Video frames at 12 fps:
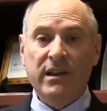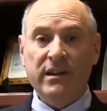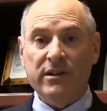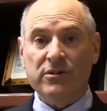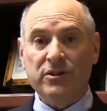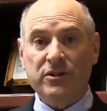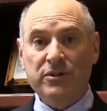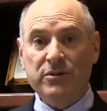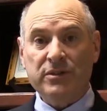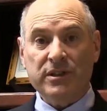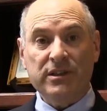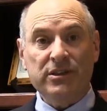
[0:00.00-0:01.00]
There's
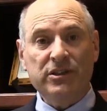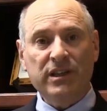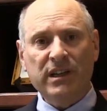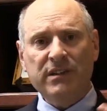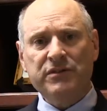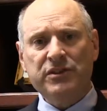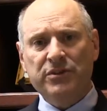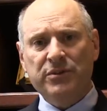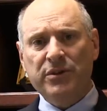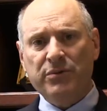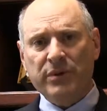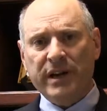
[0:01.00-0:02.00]
Susan. She lives 2
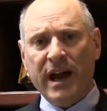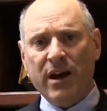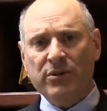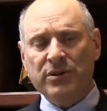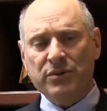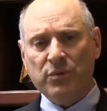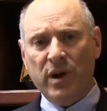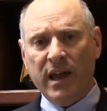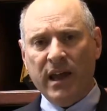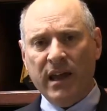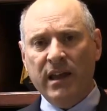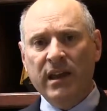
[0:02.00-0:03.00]
to 3 hours
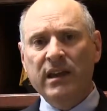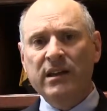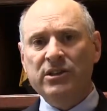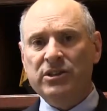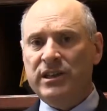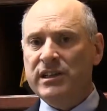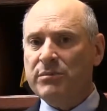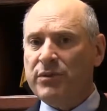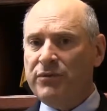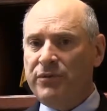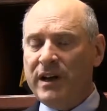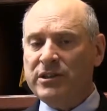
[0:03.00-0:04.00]
away. She's a
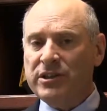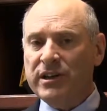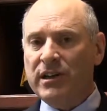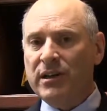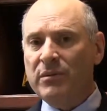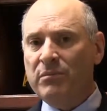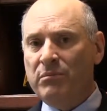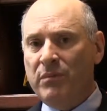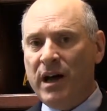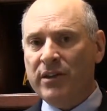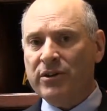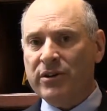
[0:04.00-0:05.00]
professional
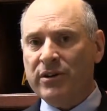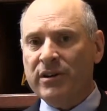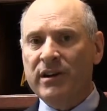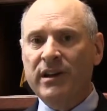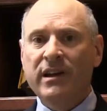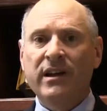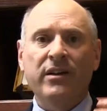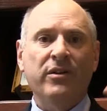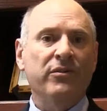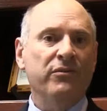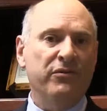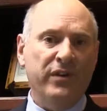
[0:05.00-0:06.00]
mother,
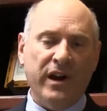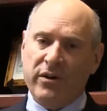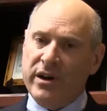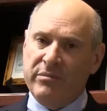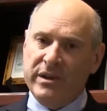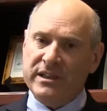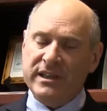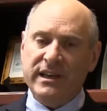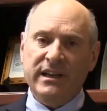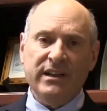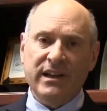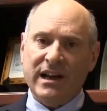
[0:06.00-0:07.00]
very
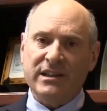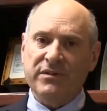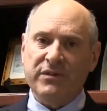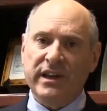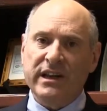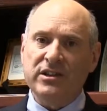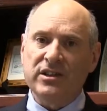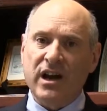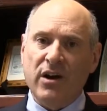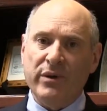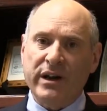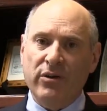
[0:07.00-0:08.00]
busy, lots of things
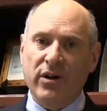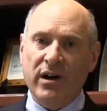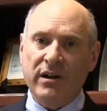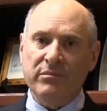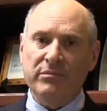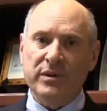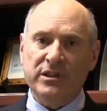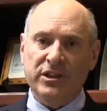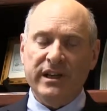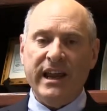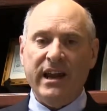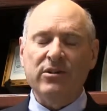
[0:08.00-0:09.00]
going on, but she
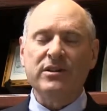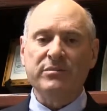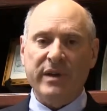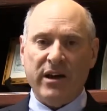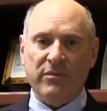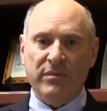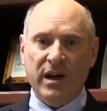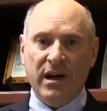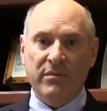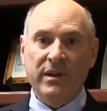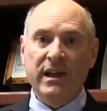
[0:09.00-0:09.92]
cares about Mom.